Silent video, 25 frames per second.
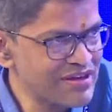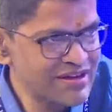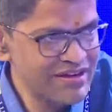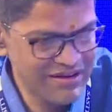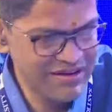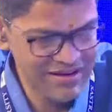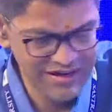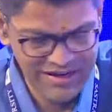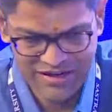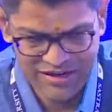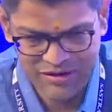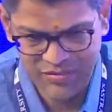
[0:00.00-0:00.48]

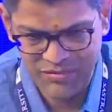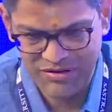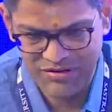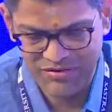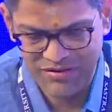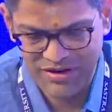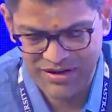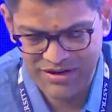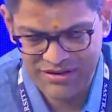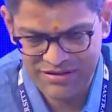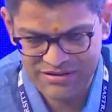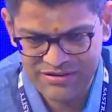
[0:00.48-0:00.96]
IIT
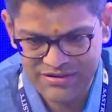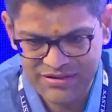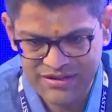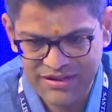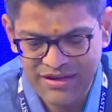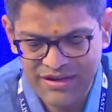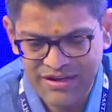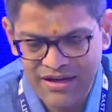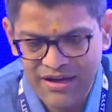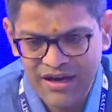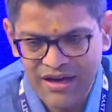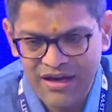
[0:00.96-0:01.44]
Madras.
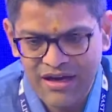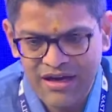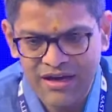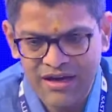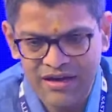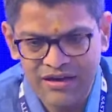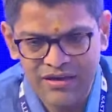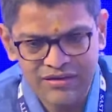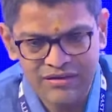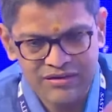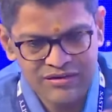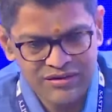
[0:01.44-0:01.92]

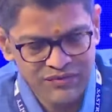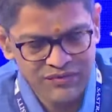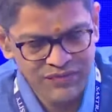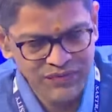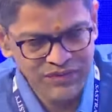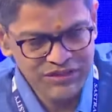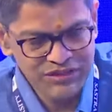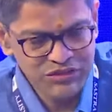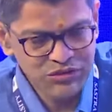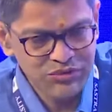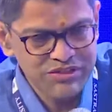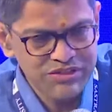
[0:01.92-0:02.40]
Uh, the
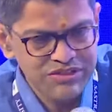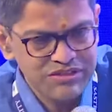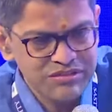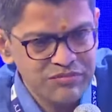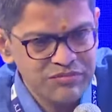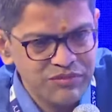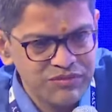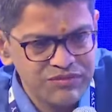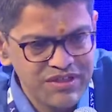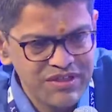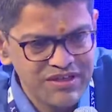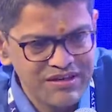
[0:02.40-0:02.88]
first question,
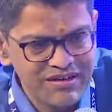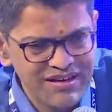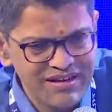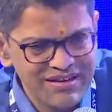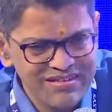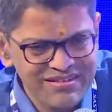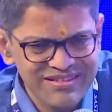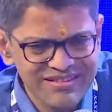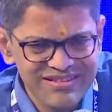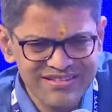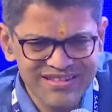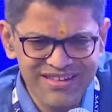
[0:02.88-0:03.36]
Professor
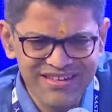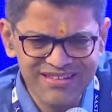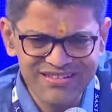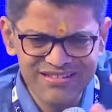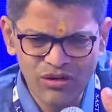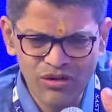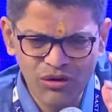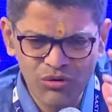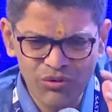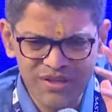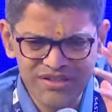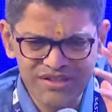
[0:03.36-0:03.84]
Rangarajan, is there is
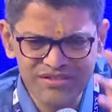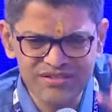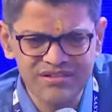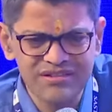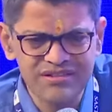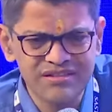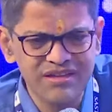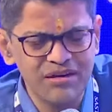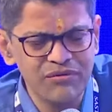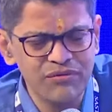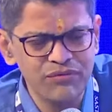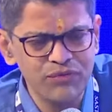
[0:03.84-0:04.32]
always this
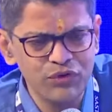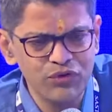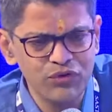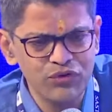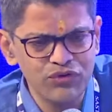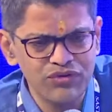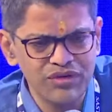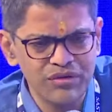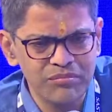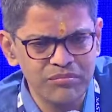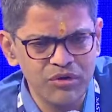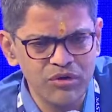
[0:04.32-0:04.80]

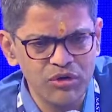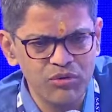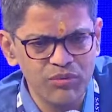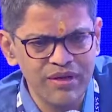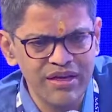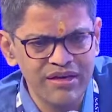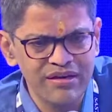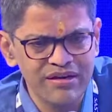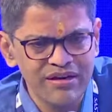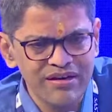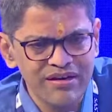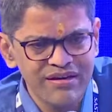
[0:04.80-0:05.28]
confusion
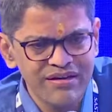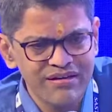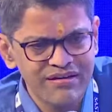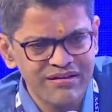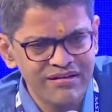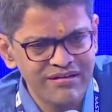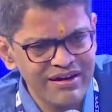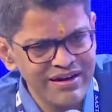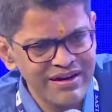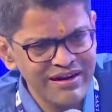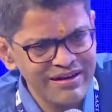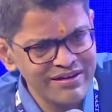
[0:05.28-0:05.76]
between
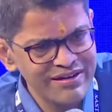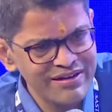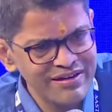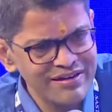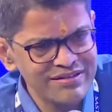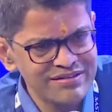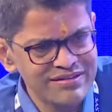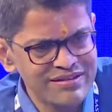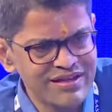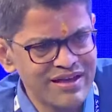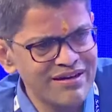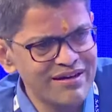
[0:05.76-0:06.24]

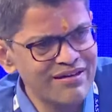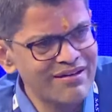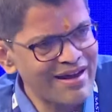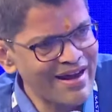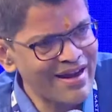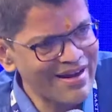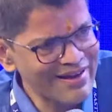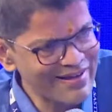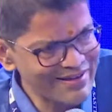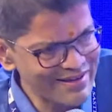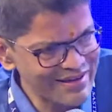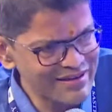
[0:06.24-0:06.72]
ratings and
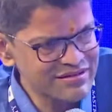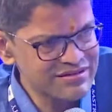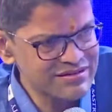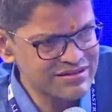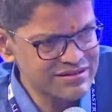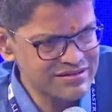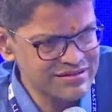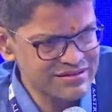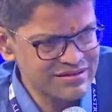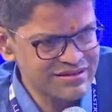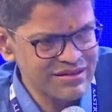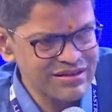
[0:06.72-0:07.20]

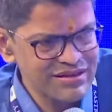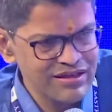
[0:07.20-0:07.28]
rankings.